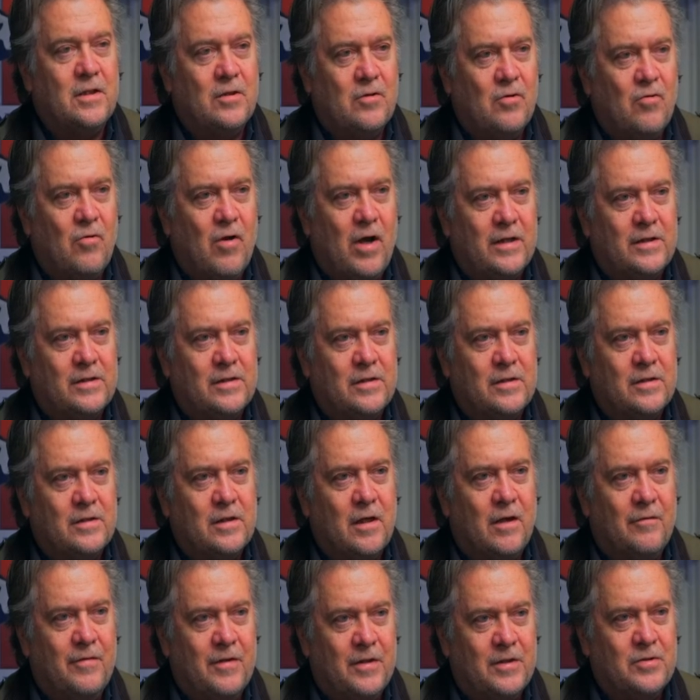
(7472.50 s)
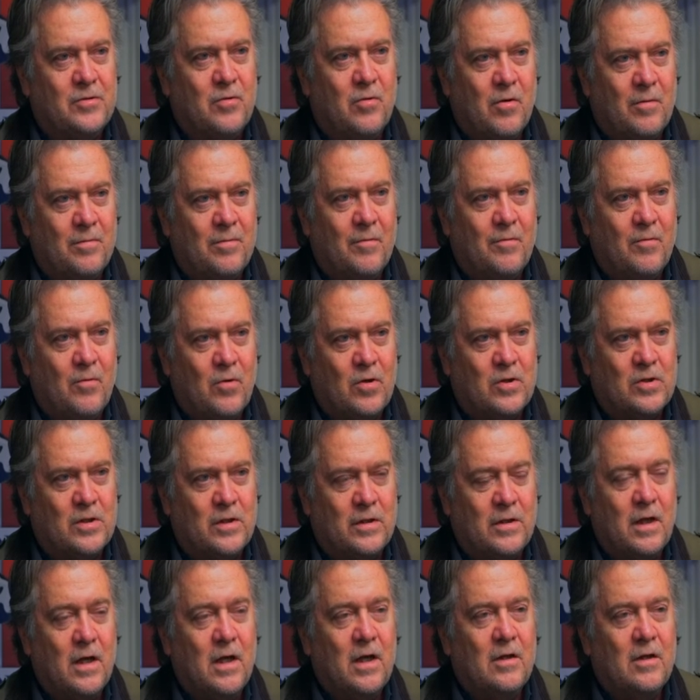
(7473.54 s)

crisis of historic proportion.